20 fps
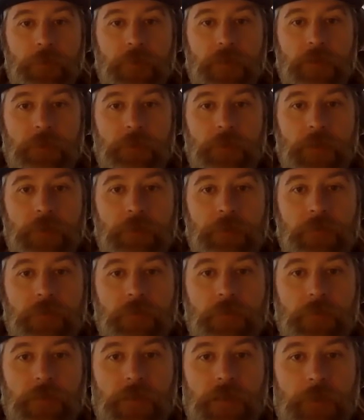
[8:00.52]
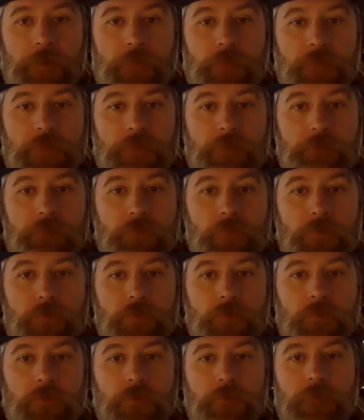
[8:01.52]
there being benefit to being able to
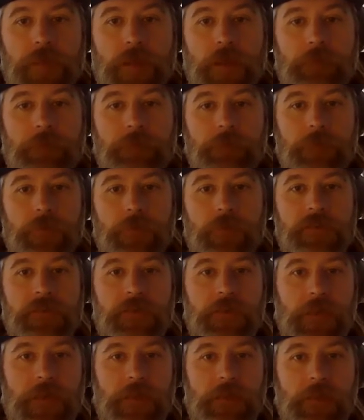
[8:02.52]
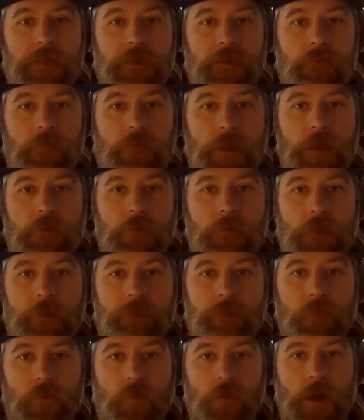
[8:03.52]
move that foot slightly around
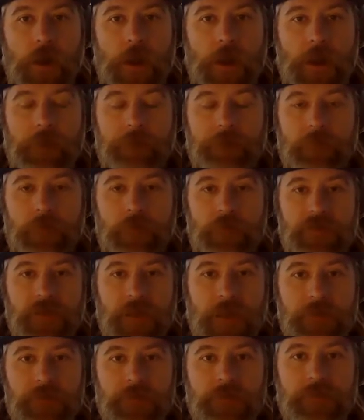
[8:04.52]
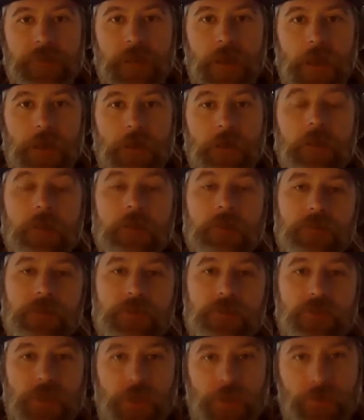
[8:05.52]
or after side to side
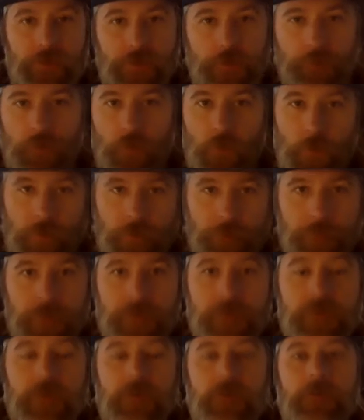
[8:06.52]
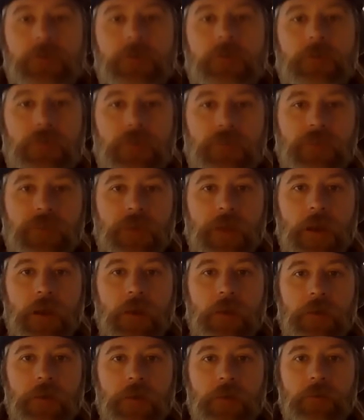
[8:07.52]
to change up the way the musculature is
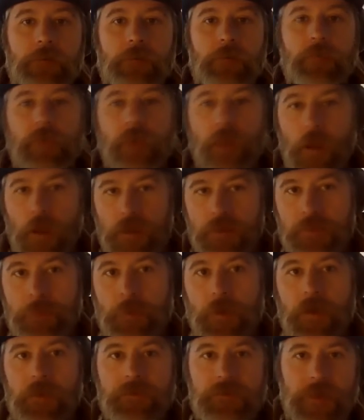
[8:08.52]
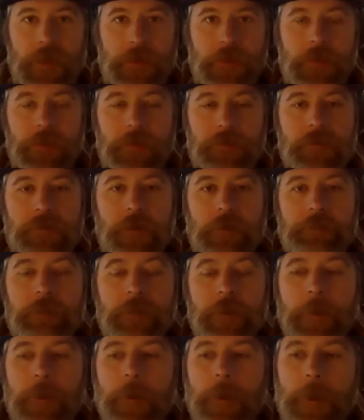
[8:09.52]
firing to prevent hot spots, that kind of stuff.
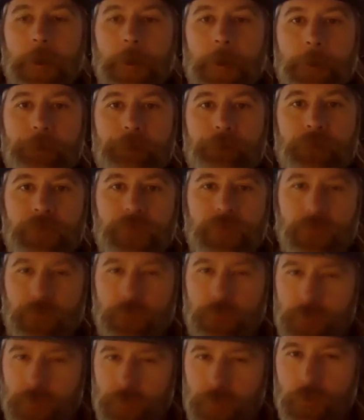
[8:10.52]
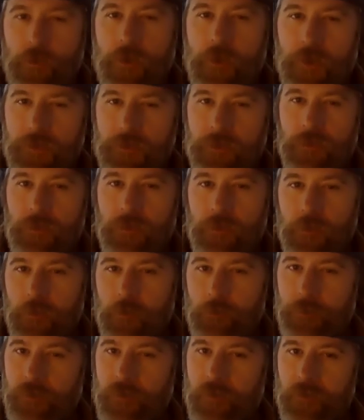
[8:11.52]
So there is a
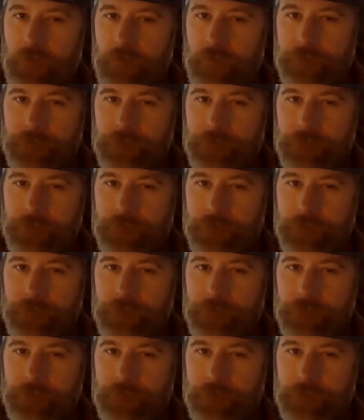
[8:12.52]
little bit